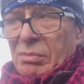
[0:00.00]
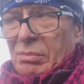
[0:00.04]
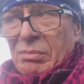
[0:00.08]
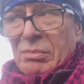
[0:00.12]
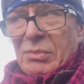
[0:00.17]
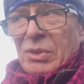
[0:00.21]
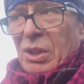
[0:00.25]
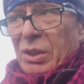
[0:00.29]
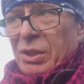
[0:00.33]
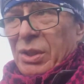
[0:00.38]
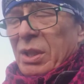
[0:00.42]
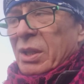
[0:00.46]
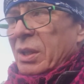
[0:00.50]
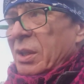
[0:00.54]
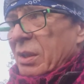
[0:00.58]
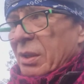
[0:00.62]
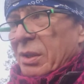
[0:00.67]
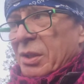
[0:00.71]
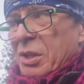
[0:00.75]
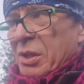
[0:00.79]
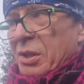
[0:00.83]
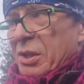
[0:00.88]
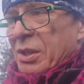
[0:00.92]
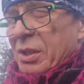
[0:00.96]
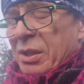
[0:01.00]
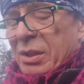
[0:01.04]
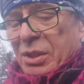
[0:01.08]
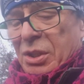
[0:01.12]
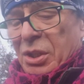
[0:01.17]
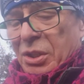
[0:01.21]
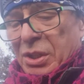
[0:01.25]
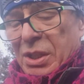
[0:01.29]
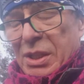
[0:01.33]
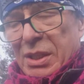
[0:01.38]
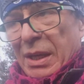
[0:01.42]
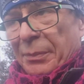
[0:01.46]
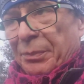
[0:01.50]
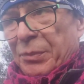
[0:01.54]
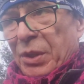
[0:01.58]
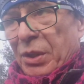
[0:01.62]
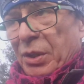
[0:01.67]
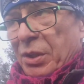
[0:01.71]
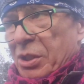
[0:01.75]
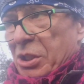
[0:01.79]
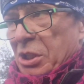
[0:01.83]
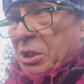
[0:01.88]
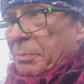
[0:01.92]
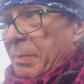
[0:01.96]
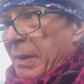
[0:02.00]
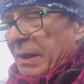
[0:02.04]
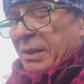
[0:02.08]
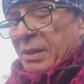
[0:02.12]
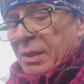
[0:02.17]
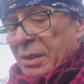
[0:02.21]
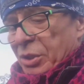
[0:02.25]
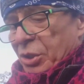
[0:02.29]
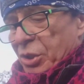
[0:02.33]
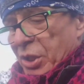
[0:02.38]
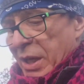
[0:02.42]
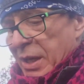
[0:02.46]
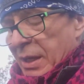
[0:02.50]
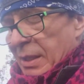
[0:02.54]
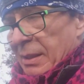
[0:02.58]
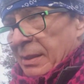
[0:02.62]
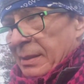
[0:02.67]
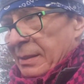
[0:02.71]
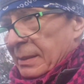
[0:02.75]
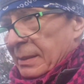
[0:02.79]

30-something years spent in jail.